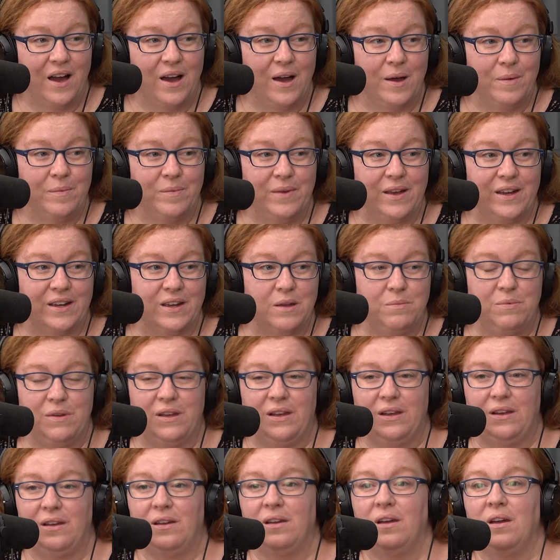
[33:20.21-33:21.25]
It could
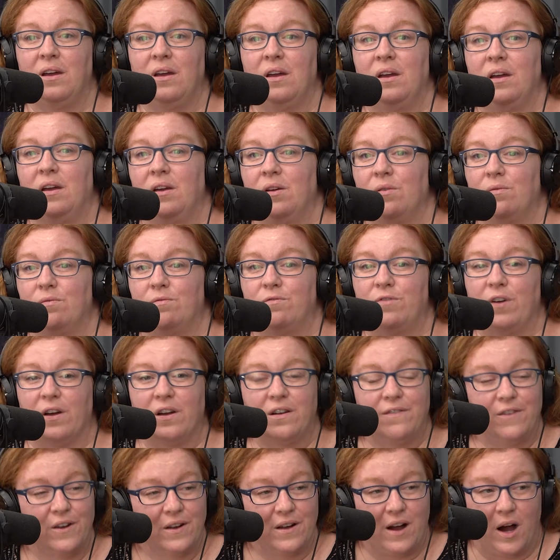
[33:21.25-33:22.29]
be
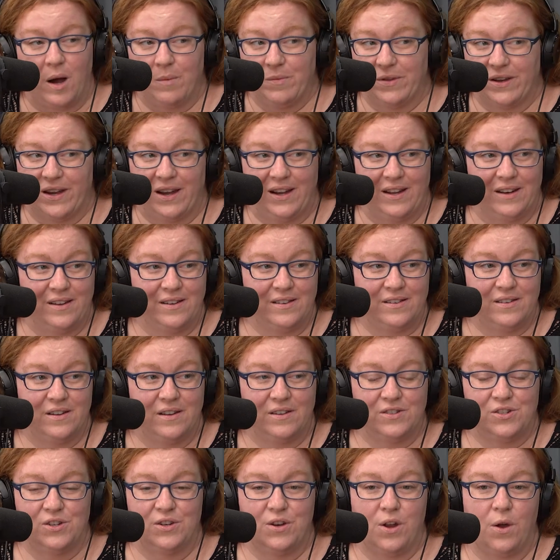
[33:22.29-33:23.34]
very, very complicated
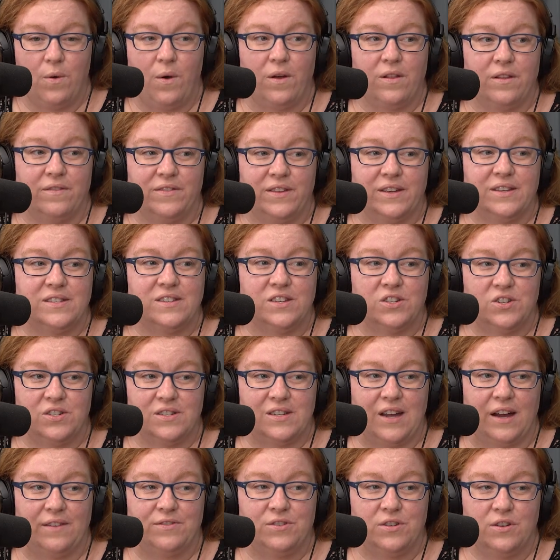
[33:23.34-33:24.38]
to know all of this. They
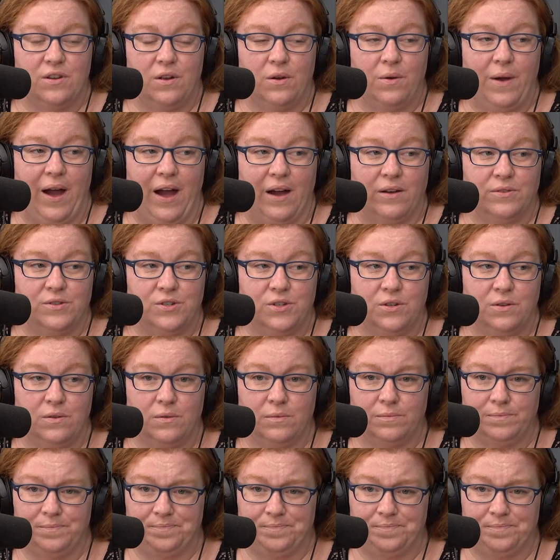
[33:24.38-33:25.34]
just have to know how to